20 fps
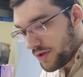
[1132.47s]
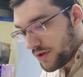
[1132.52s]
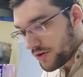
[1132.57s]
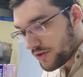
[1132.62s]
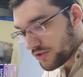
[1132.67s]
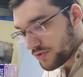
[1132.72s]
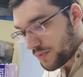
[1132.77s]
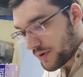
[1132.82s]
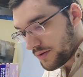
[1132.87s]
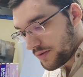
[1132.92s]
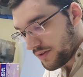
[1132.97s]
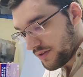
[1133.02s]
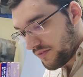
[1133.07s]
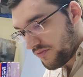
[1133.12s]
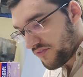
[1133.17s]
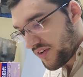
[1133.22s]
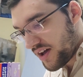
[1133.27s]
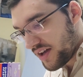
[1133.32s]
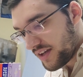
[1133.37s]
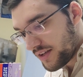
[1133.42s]
It was when the
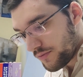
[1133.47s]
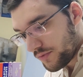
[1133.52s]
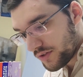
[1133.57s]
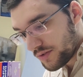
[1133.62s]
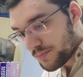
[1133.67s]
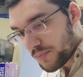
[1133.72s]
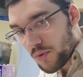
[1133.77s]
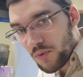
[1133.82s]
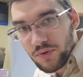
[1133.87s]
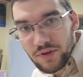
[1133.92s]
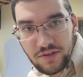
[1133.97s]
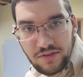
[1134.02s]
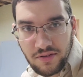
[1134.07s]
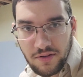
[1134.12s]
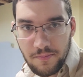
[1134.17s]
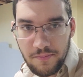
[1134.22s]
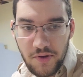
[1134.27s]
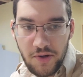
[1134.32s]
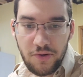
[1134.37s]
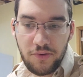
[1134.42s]
Defiant was pulled into the
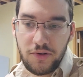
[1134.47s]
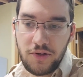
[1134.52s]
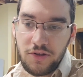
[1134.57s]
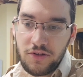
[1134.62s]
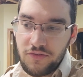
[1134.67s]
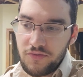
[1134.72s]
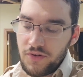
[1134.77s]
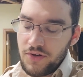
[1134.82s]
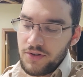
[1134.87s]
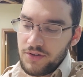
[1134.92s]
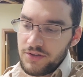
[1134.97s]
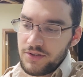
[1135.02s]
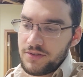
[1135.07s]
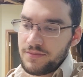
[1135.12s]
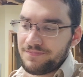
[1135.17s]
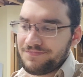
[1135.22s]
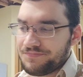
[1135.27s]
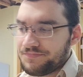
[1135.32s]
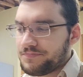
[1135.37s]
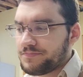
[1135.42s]
mirror universe.
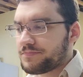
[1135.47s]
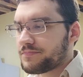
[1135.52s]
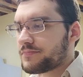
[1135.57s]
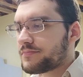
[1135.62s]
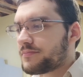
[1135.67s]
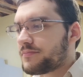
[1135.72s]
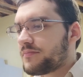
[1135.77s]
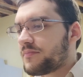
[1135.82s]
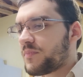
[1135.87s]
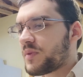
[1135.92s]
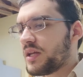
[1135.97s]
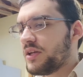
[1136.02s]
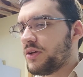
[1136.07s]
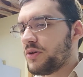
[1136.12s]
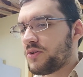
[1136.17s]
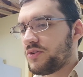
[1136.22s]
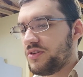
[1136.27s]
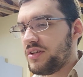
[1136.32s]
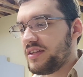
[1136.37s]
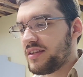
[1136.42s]

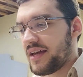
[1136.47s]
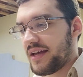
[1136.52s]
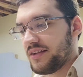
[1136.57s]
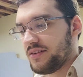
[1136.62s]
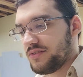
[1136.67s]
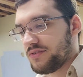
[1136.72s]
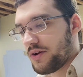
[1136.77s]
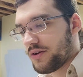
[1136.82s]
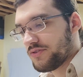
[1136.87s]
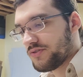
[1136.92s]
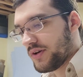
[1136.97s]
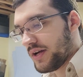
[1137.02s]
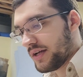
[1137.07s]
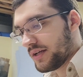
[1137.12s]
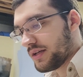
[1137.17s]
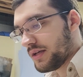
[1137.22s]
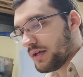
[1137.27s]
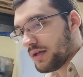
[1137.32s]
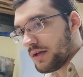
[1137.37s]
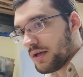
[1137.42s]
You'll see that in Star Trek
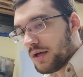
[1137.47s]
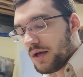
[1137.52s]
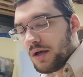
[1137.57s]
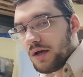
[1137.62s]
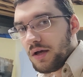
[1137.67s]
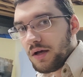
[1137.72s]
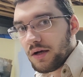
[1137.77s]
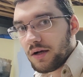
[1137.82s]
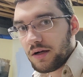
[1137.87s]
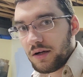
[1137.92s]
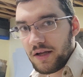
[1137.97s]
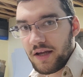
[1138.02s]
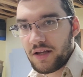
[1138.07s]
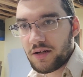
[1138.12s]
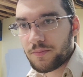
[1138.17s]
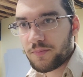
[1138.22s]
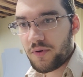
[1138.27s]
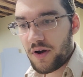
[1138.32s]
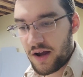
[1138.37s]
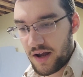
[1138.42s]

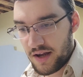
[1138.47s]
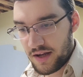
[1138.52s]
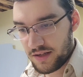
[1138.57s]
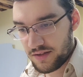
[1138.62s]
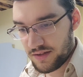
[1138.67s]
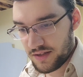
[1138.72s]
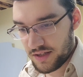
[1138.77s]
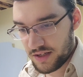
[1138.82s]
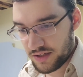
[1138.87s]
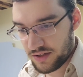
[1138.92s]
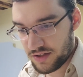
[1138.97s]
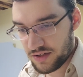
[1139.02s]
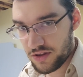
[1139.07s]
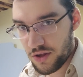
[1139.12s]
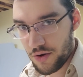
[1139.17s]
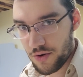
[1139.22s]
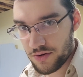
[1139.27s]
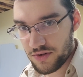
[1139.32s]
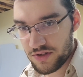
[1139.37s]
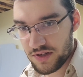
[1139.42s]
Enterprise in its
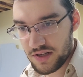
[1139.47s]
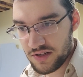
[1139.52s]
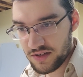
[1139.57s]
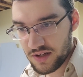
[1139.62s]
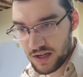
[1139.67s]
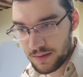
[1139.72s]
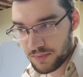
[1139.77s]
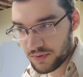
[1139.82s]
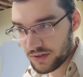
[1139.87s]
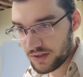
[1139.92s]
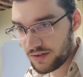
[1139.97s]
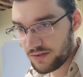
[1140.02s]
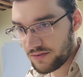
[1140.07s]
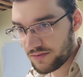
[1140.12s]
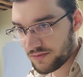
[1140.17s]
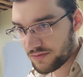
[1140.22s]
third season, I believe.